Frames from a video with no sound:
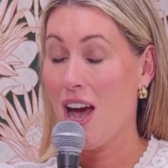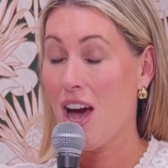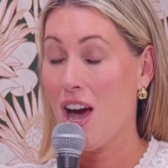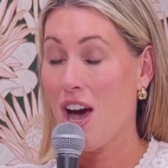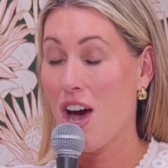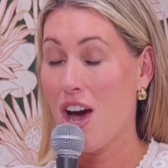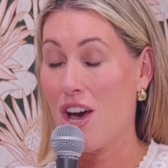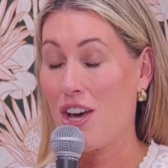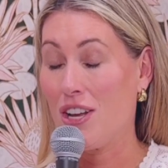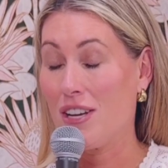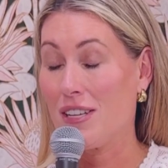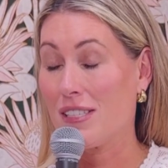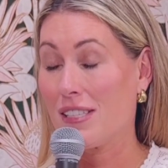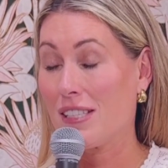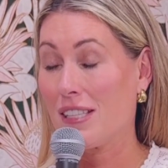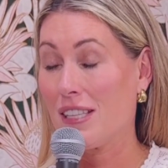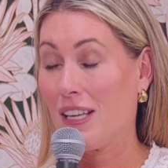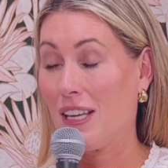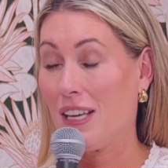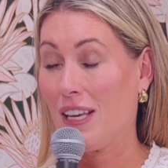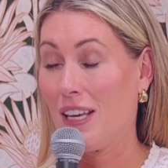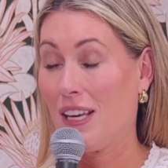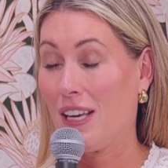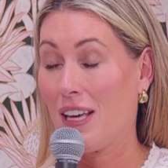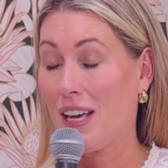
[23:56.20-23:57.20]

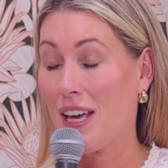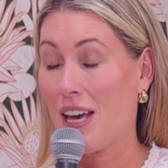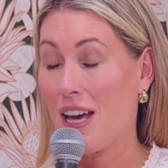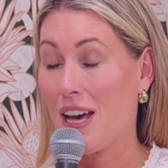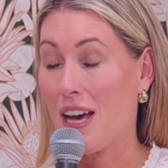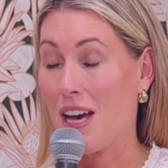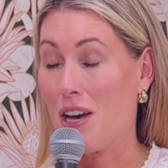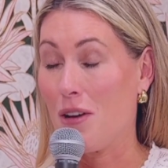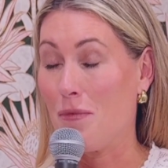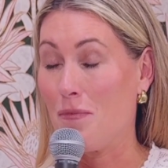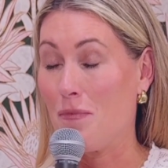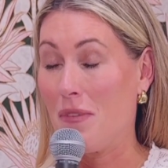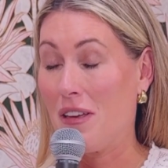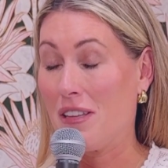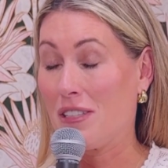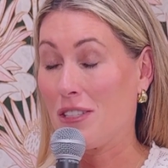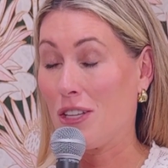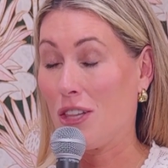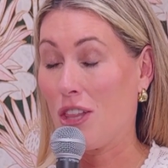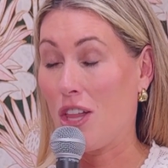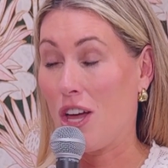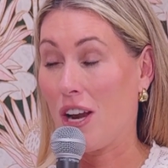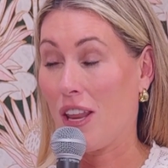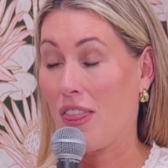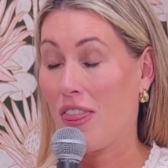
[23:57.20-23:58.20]
Honestly, it's a
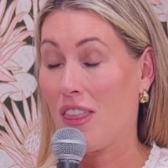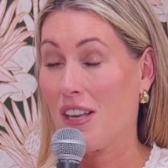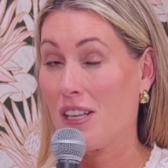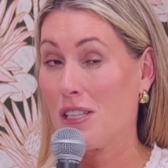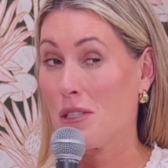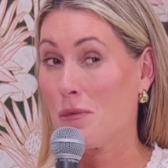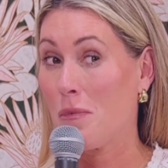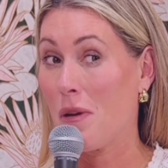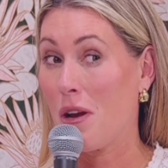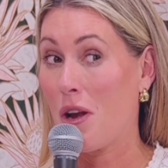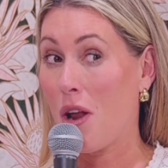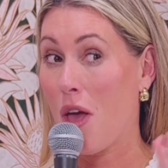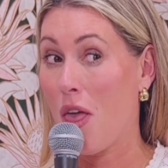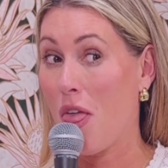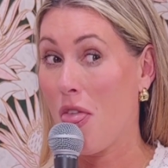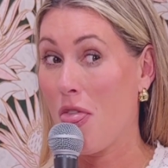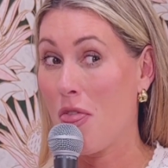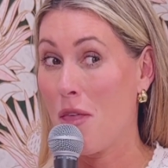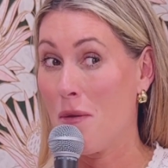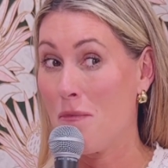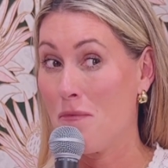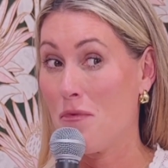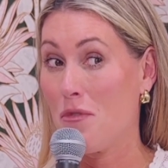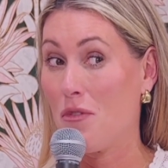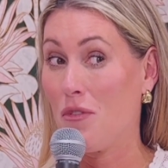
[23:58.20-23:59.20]
lot of things, but
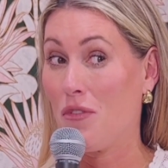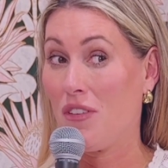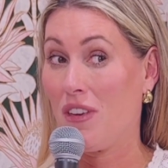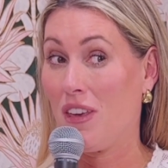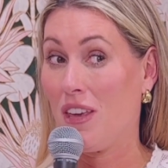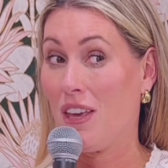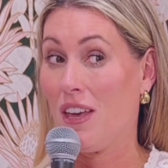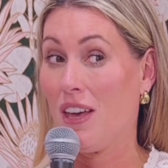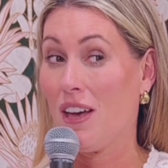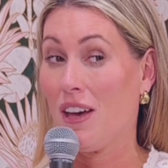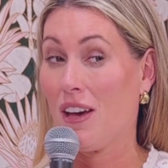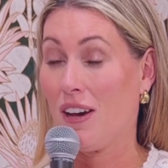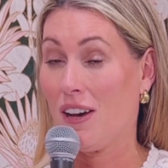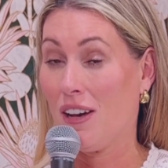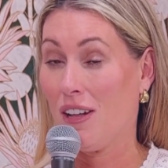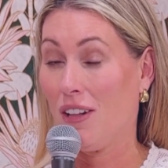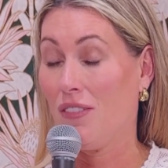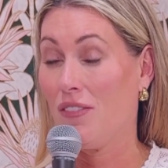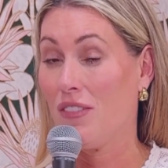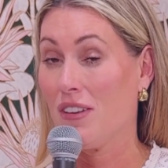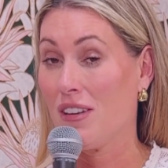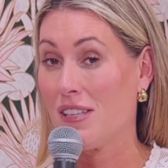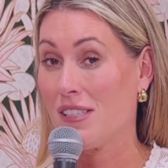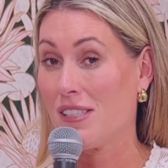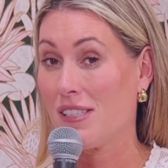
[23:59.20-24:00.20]
the movie
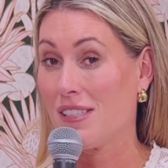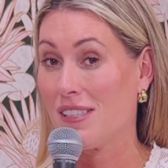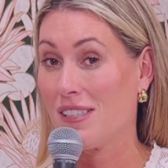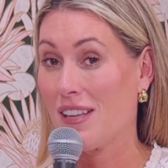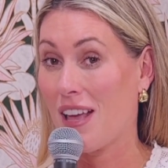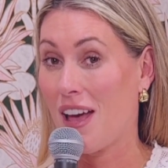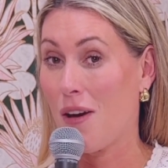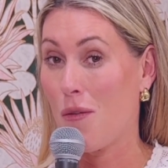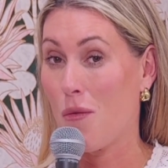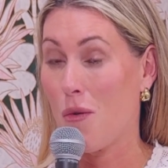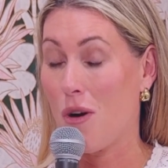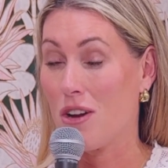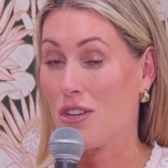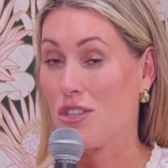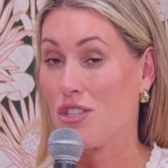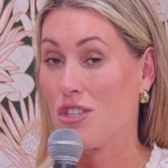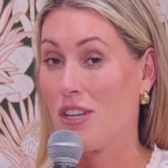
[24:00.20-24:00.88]
Elvis, I watched